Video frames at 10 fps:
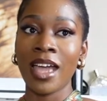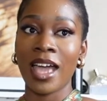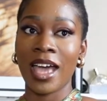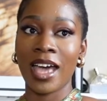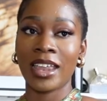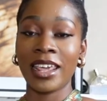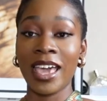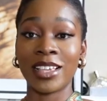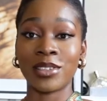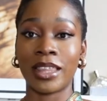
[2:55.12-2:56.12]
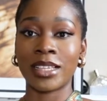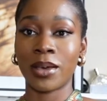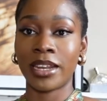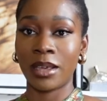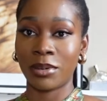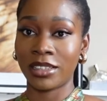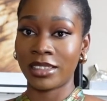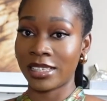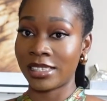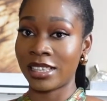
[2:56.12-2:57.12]
And yeah, so that's why I named it
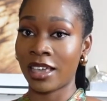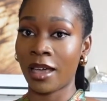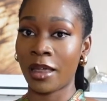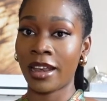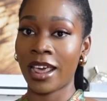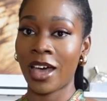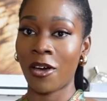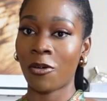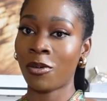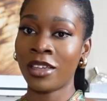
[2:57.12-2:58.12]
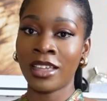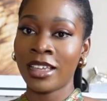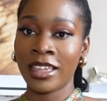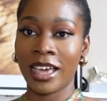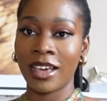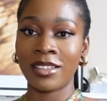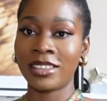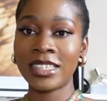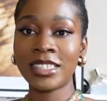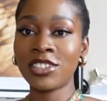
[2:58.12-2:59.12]
this. Now, yeah,
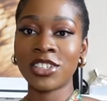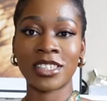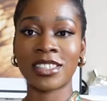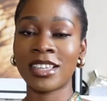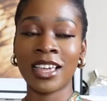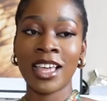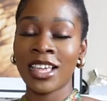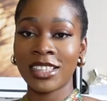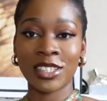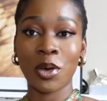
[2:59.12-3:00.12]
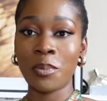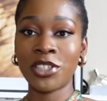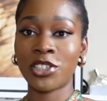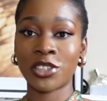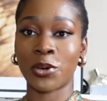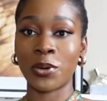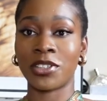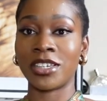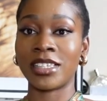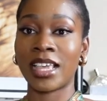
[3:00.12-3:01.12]
this is just, the top is just
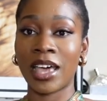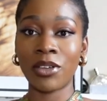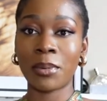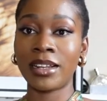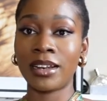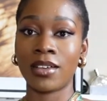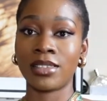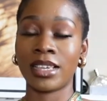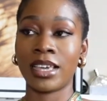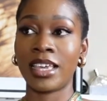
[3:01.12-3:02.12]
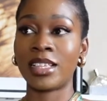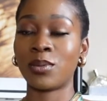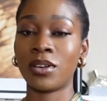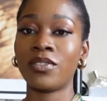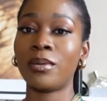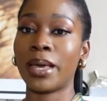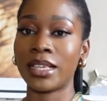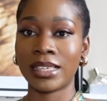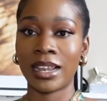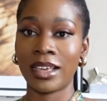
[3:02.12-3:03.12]
gorgeous. Everybody loves it. It's one of the
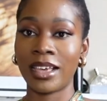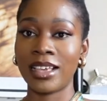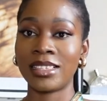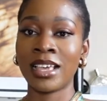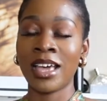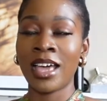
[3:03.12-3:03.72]
best sellers.